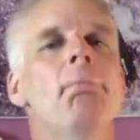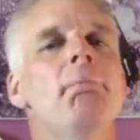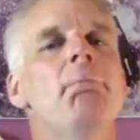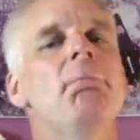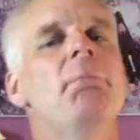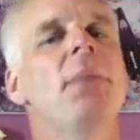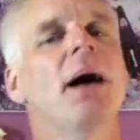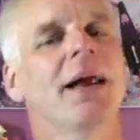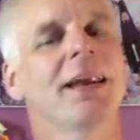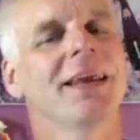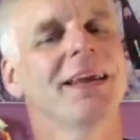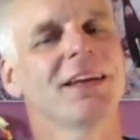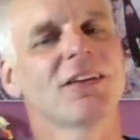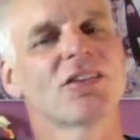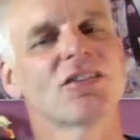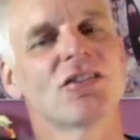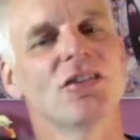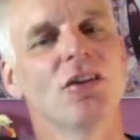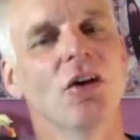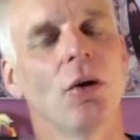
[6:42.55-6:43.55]
but
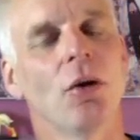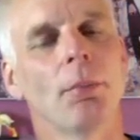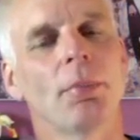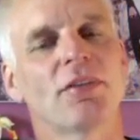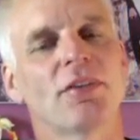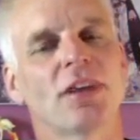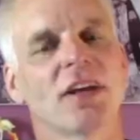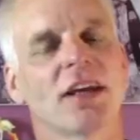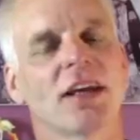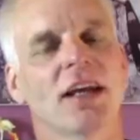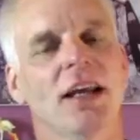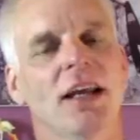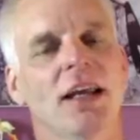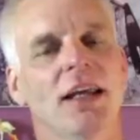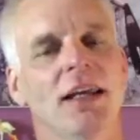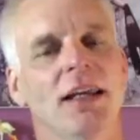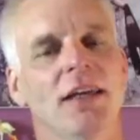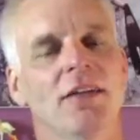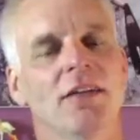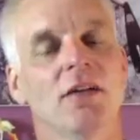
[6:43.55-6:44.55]
it's not
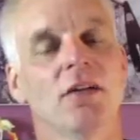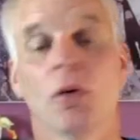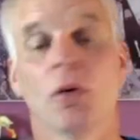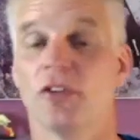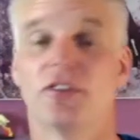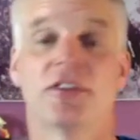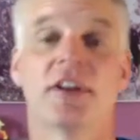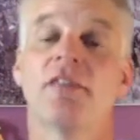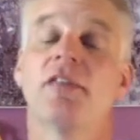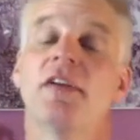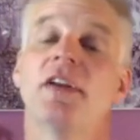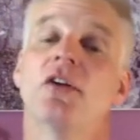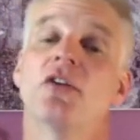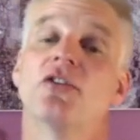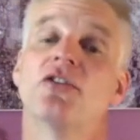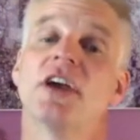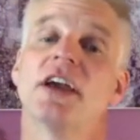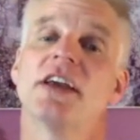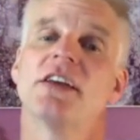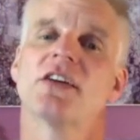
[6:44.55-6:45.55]
particularly, well, it's definitely not
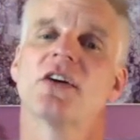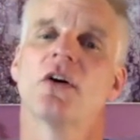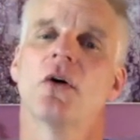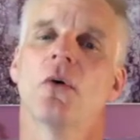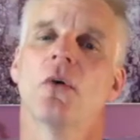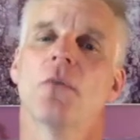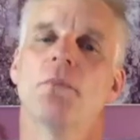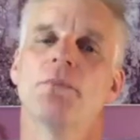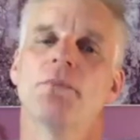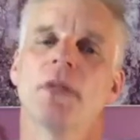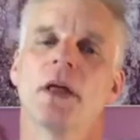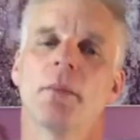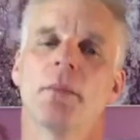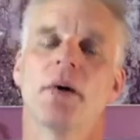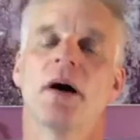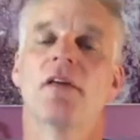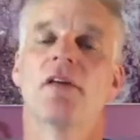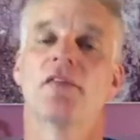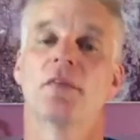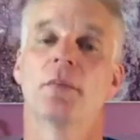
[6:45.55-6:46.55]
technical,
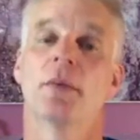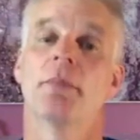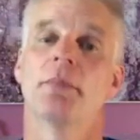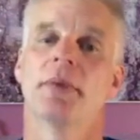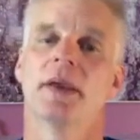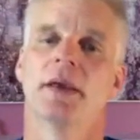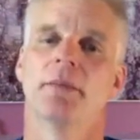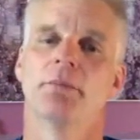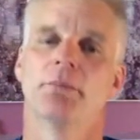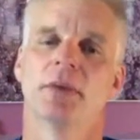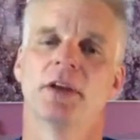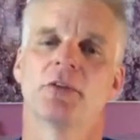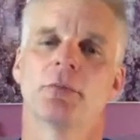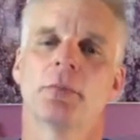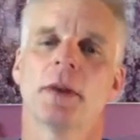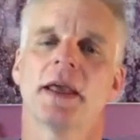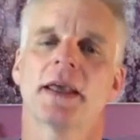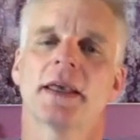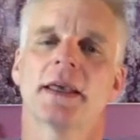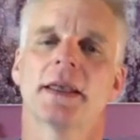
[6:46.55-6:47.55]
apart from it being pitch
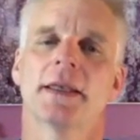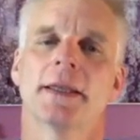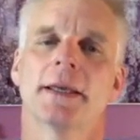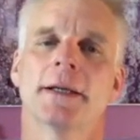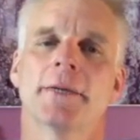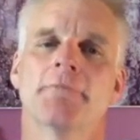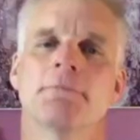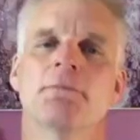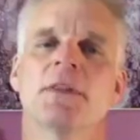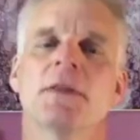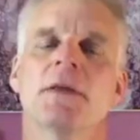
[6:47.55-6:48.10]
black in there,